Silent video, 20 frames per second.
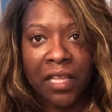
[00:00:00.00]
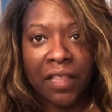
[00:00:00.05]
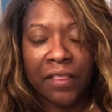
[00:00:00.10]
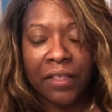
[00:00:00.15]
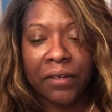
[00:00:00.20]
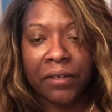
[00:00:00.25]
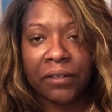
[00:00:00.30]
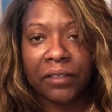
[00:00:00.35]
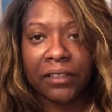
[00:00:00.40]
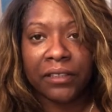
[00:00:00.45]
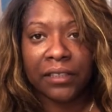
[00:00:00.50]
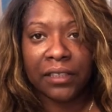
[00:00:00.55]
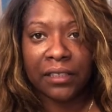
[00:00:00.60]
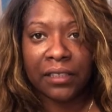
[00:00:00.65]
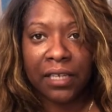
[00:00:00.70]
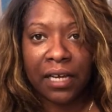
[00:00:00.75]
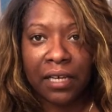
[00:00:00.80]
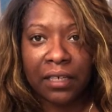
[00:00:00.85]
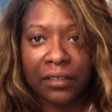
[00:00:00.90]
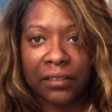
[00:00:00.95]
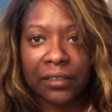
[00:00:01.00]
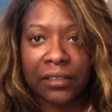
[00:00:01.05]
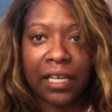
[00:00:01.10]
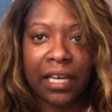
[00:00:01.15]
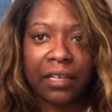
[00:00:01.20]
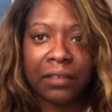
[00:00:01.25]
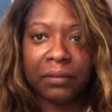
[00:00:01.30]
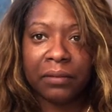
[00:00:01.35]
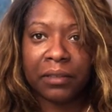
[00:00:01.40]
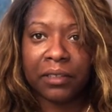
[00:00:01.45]
They're only $10.
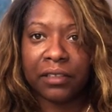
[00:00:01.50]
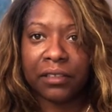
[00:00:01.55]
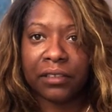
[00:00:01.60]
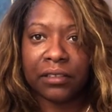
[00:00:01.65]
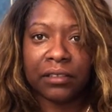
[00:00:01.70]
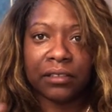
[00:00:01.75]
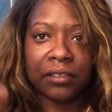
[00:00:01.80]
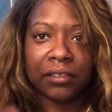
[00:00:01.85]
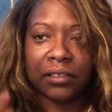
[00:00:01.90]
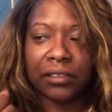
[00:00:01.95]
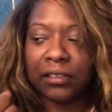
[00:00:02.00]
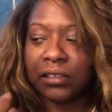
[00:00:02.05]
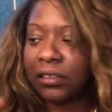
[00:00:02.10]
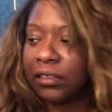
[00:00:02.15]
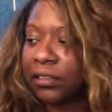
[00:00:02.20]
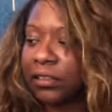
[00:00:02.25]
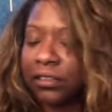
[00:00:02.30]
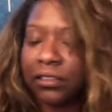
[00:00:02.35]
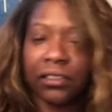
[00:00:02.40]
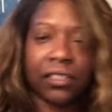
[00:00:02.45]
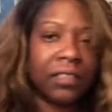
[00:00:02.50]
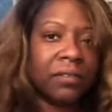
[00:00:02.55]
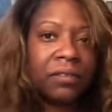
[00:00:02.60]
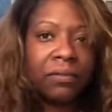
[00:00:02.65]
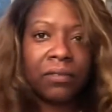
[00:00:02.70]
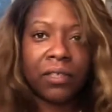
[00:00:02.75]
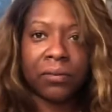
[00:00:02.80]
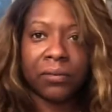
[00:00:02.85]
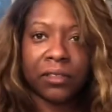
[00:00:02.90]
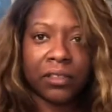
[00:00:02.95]
I mean, there's
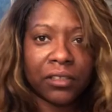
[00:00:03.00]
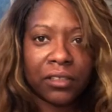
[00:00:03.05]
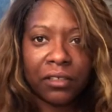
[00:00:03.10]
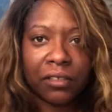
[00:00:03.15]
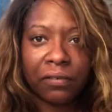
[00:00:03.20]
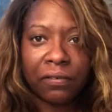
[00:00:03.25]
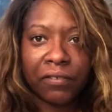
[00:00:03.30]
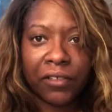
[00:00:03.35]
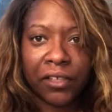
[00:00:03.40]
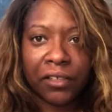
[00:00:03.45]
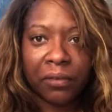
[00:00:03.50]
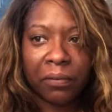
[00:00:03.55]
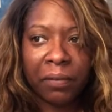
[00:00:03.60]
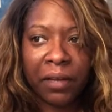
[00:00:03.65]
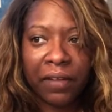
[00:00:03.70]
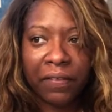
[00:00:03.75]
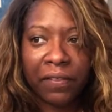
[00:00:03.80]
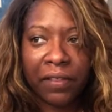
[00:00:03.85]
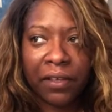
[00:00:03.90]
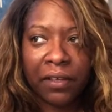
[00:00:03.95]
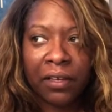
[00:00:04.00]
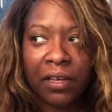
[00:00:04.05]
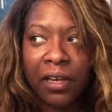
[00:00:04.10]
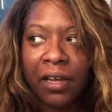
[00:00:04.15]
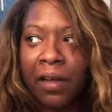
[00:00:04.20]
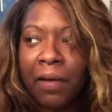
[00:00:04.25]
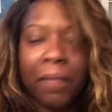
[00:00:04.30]
nothing wrong with the good old finger method,